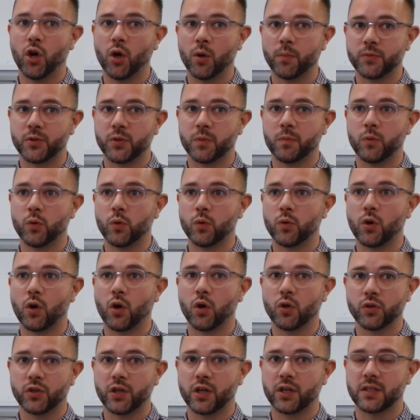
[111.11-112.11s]
optimal
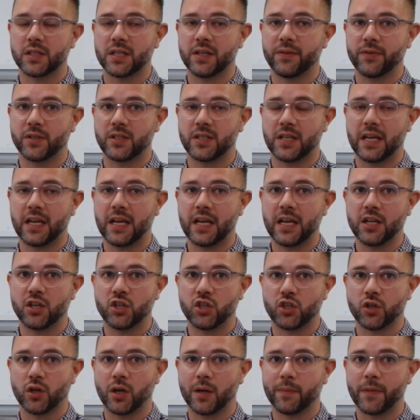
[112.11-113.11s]
conductivity
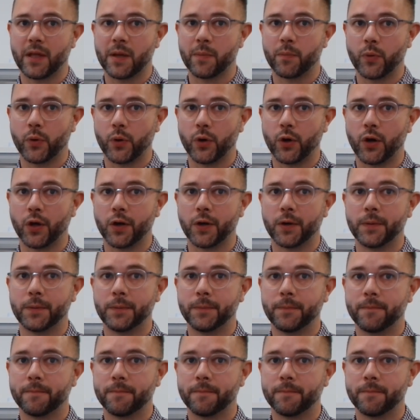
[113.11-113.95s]
each time they're put on.